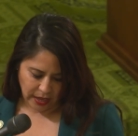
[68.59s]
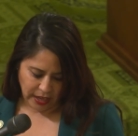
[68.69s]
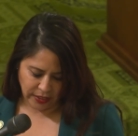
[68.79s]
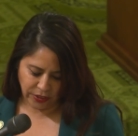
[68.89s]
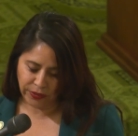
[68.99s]

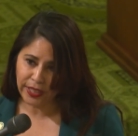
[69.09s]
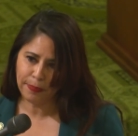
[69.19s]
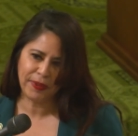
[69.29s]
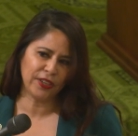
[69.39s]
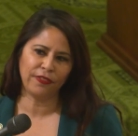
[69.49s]
and three
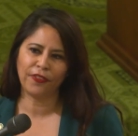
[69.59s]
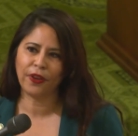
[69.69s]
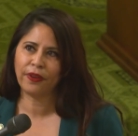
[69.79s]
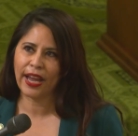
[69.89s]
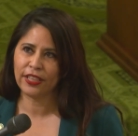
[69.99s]
beautiful
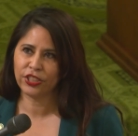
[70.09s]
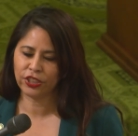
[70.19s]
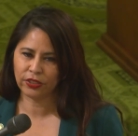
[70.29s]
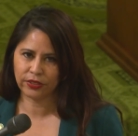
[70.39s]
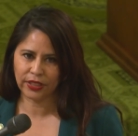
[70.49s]

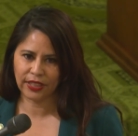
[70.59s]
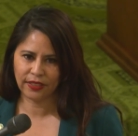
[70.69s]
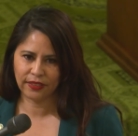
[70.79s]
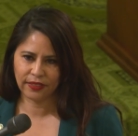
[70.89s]
grandchildren.